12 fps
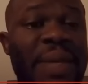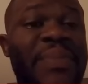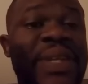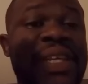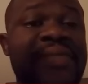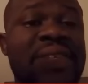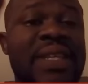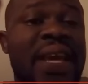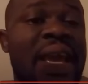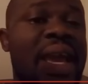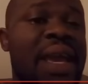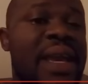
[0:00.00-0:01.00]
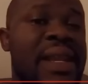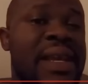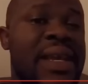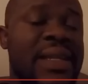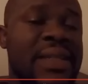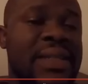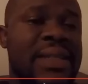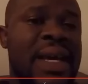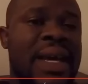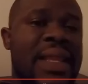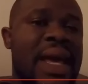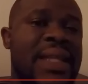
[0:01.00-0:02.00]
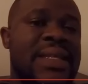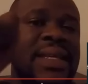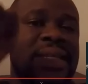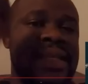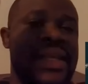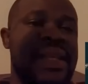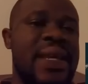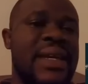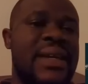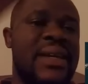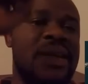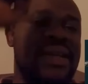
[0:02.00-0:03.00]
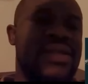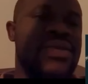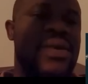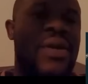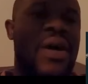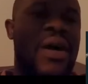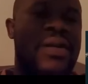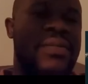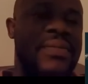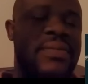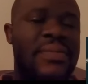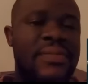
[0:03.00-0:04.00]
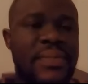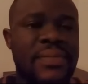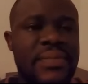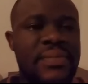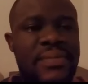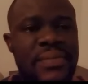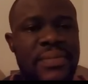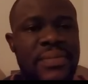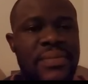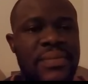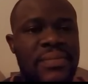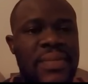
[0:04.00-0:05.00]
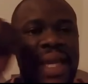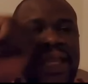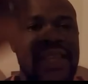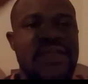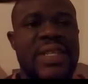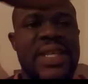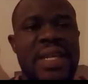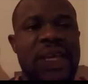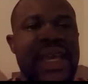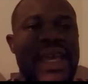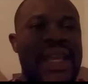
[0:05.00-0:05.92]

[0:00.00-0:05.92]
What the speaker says: He believes in aliens. That's his link to God. But he leaves it at the